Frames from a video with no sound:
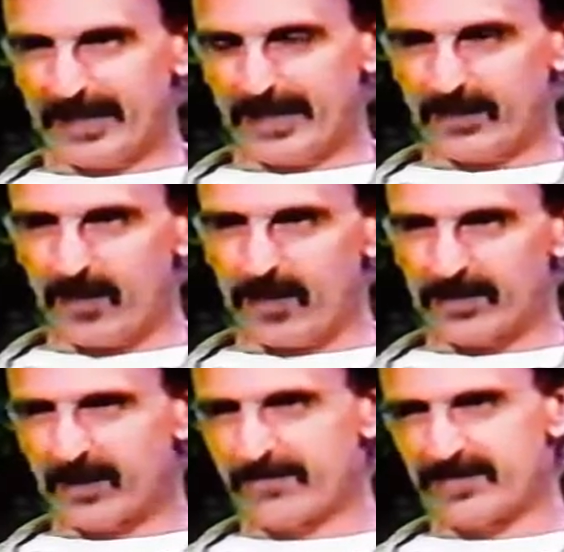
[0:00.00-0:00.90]
and a call
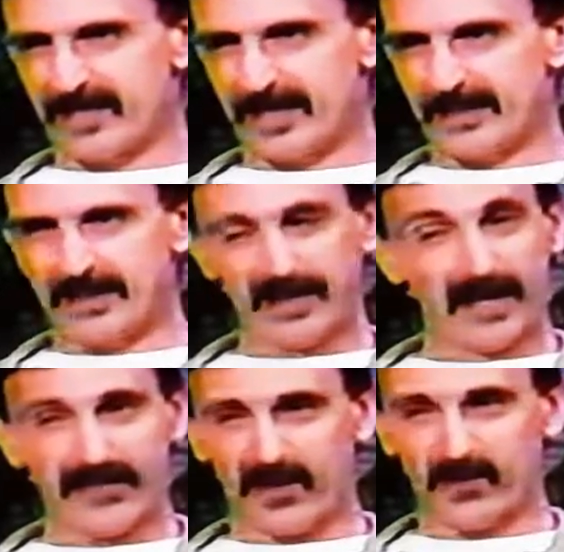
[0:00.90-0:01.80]
comes in, and
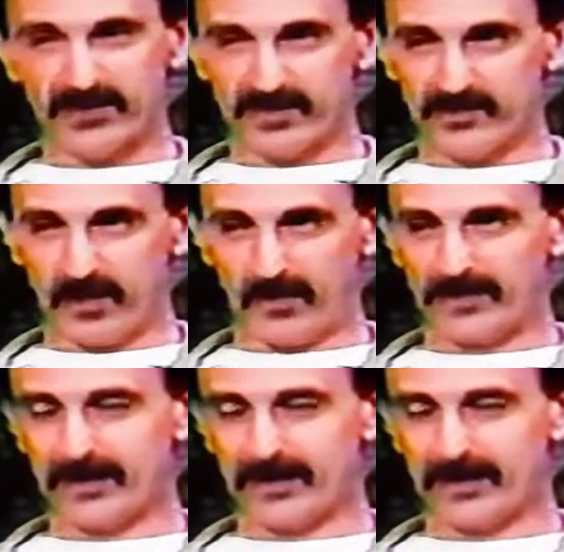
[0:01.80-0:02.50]
I thought it was a joke,